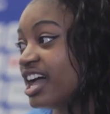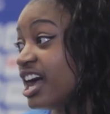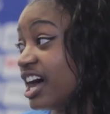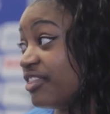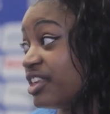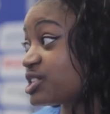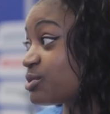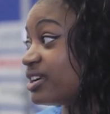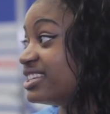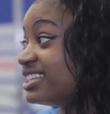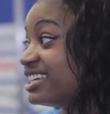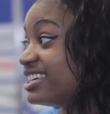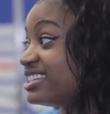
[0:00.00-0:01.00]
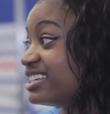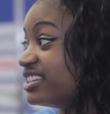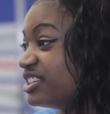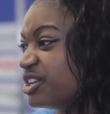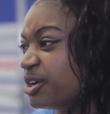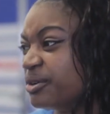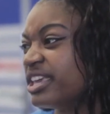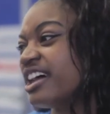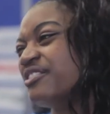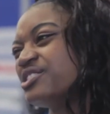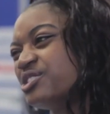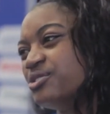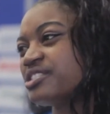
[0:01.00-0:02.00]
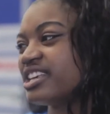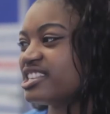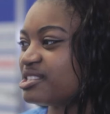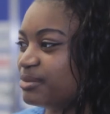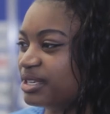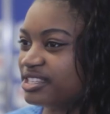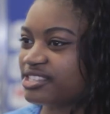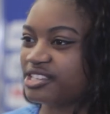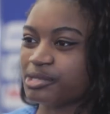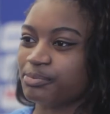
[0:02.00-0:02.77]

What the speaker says: And that's what I did. And, you know, yeah, it's 2 centimeters.